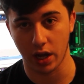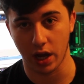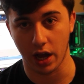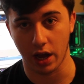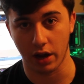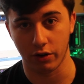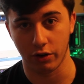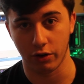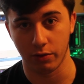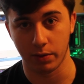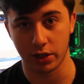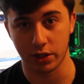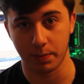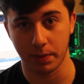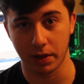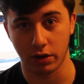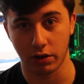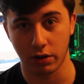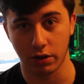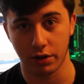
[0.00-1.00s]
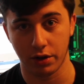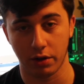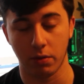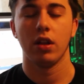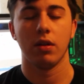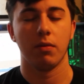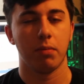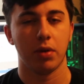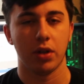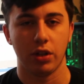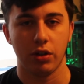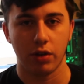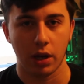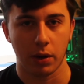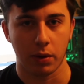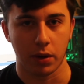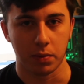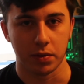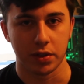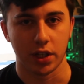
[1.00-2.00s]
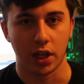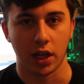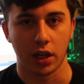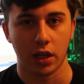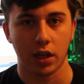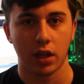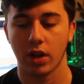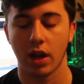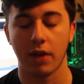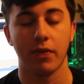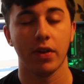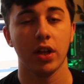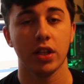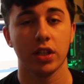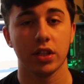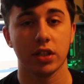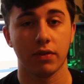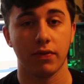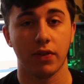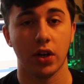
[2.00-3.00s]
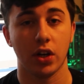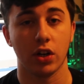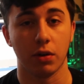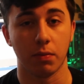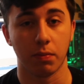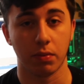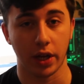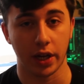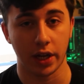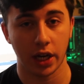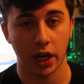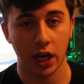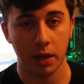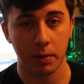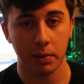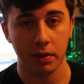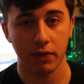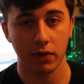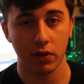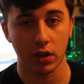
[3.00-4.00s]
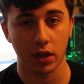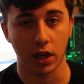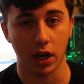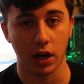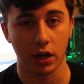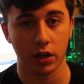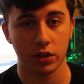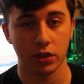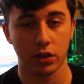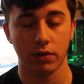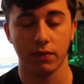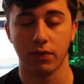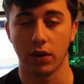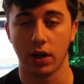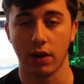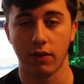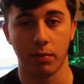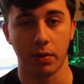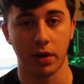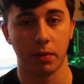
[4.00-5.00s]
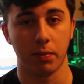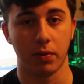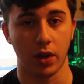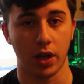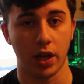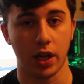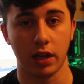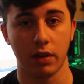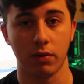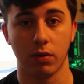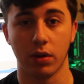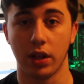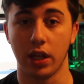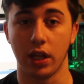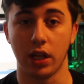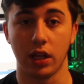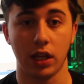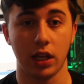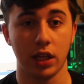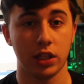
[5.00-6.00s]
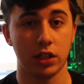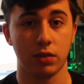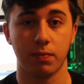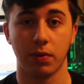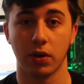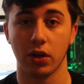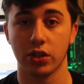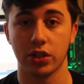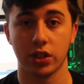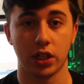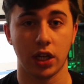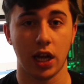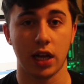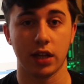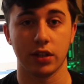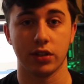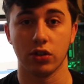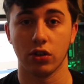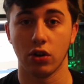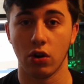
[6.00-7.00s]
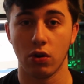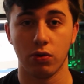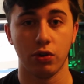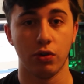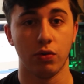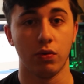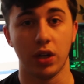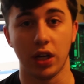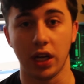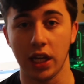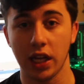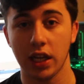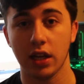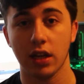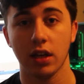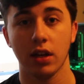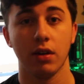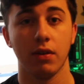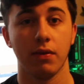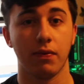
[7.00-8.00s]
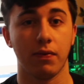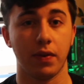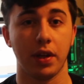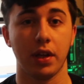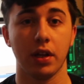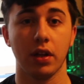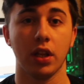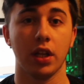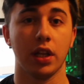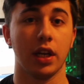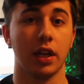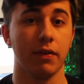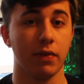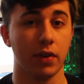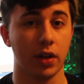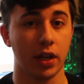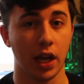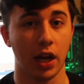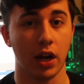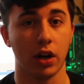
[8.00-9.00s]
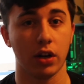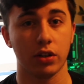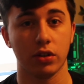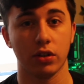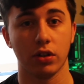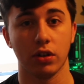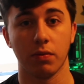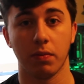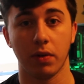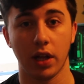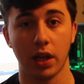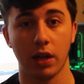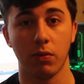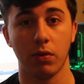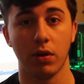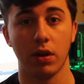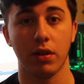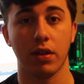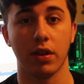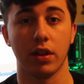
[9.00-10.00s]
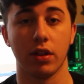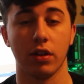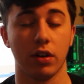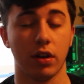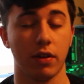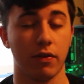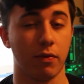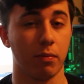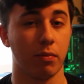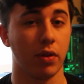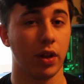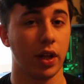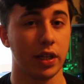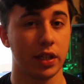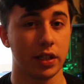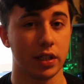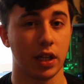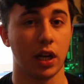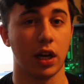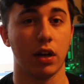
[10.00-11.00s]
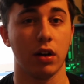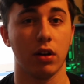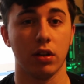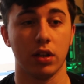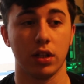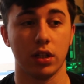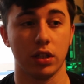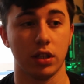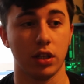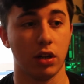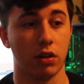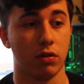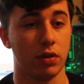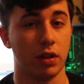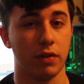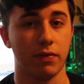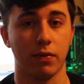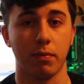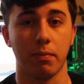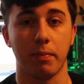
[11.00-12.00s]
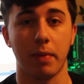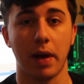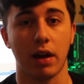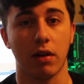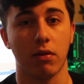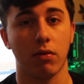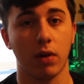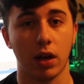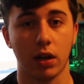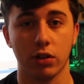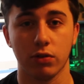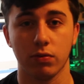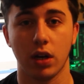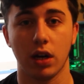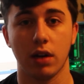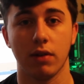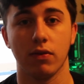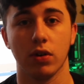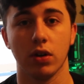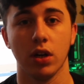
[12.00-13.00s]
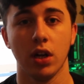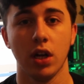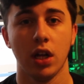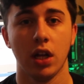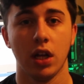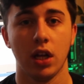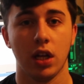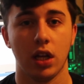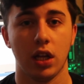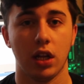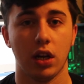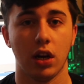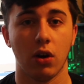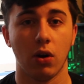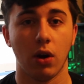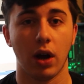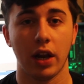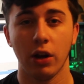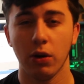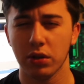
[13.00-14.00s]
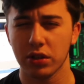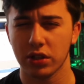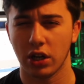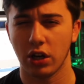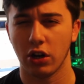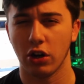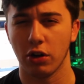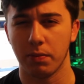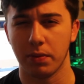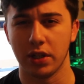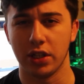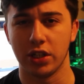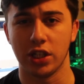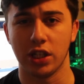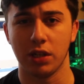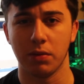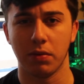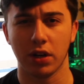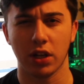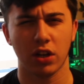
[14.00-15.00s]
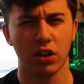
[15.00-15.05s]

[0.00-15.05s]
I don't know much about Naruto, but you get what I'm saying. I feel like this is a very good play dynamic for the character and for everybody playing, where each person has their own unique feel and different character to play with, and the different play style, and, you know, different backgrounds, whatever. You know, I know it's not an RPG, but